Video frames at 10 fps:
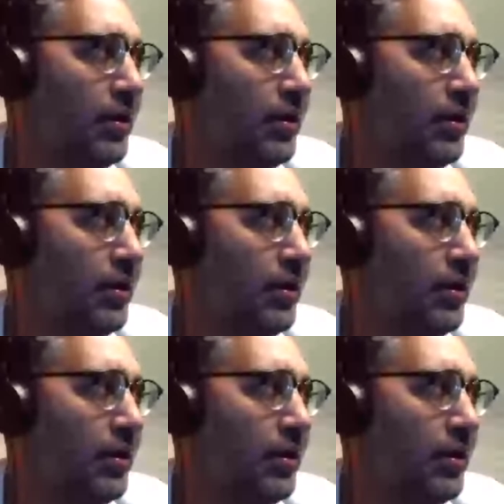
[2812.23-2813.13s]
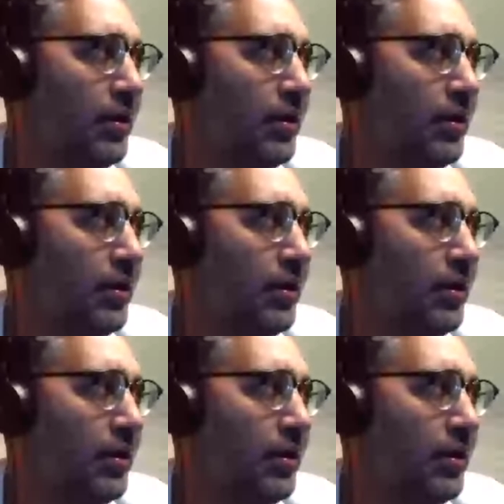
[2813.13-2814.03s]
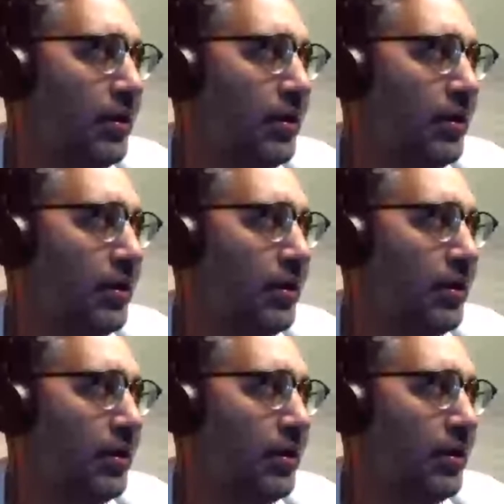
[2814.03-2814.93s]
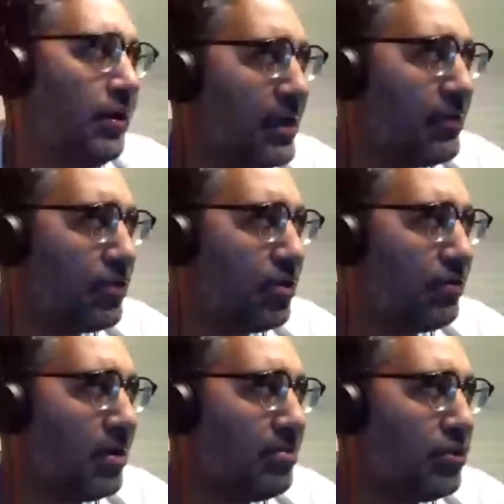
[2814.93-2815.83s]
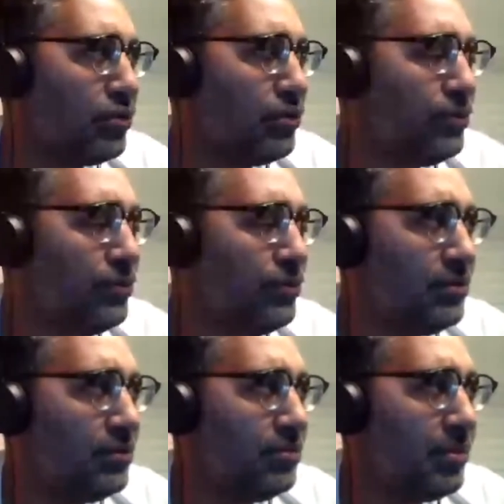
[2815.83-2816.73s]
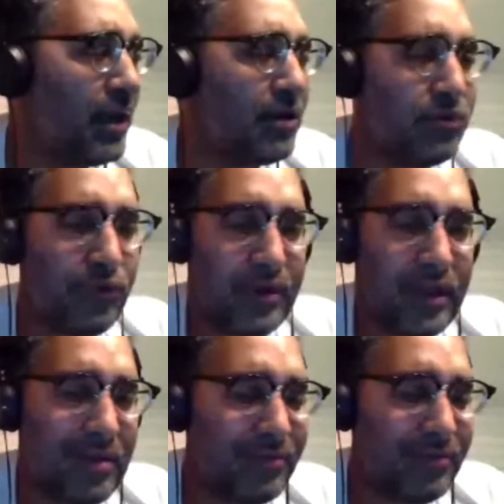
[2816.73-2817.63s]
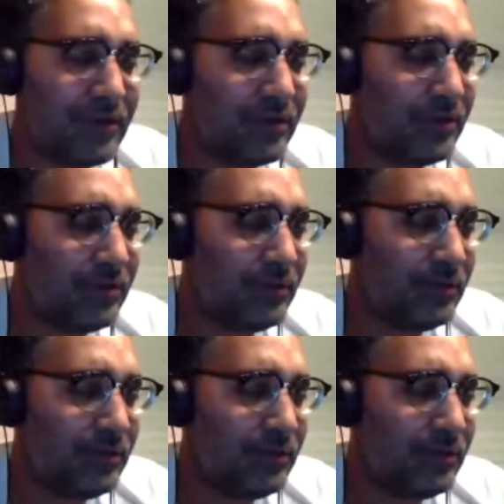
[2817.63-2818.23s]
They've got to have something now before the Royal Rumble, but I don't know the name of it.